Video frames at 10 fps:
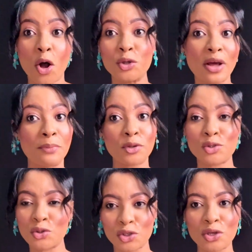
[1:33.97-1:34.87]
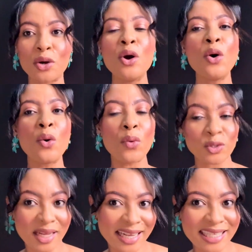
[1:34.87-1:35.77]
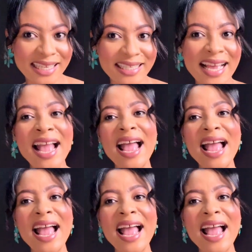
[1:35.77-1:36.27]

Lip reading: although I'm not too sure which one it is.